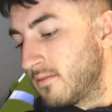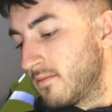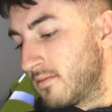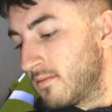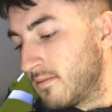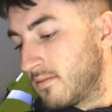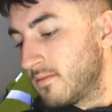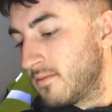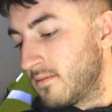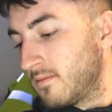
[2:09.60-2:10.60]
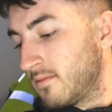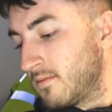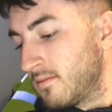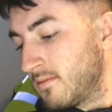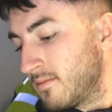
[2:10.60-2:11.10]
always cooked
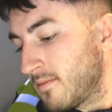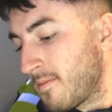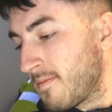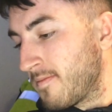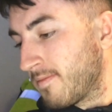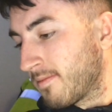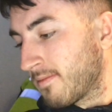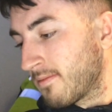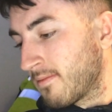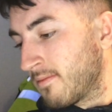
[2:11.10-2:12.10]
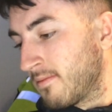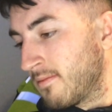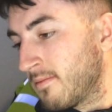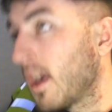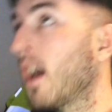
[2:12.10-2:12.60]
sausages on the highest heat in the
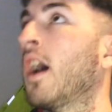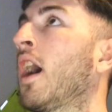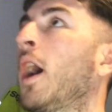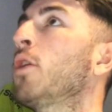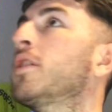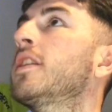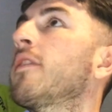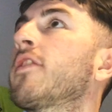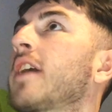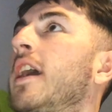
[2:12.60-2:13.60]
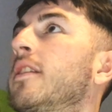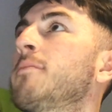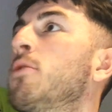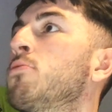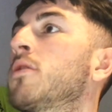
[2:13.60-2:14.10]
frying pan. How could I forget the
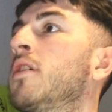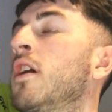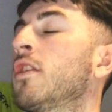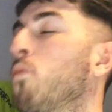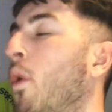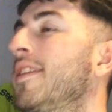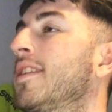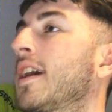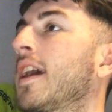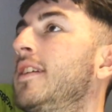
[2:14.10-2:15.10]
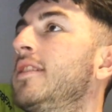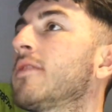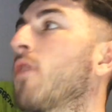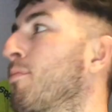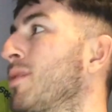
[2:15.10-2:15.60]
milk? The one thing I
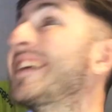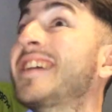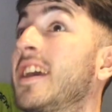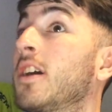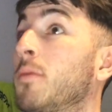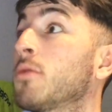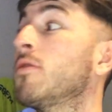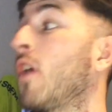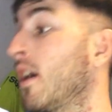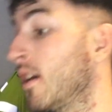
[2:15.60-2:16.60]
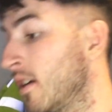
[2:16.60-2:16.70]
needed for Blinky coming over.